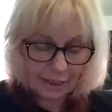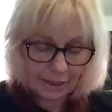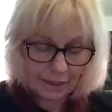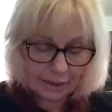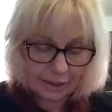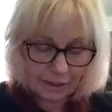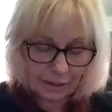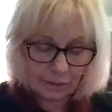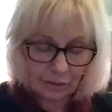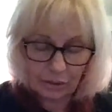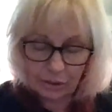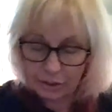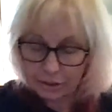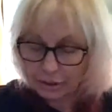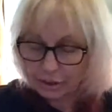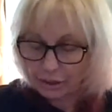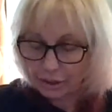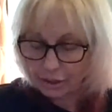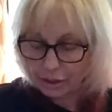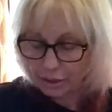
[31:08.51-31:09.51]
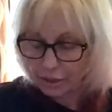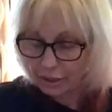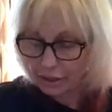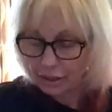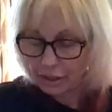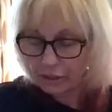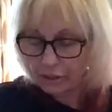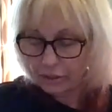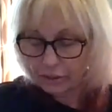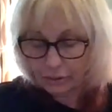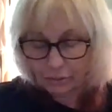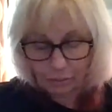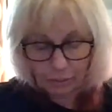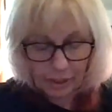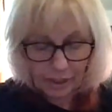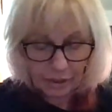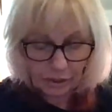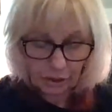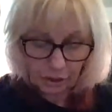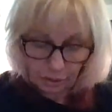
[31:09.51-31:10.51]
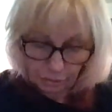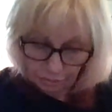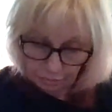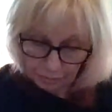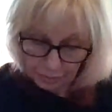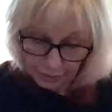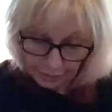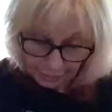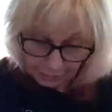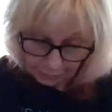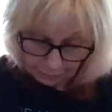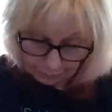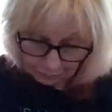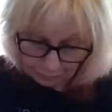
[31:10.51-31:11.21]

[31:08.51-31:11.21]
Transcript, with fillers: isn't the way it should be.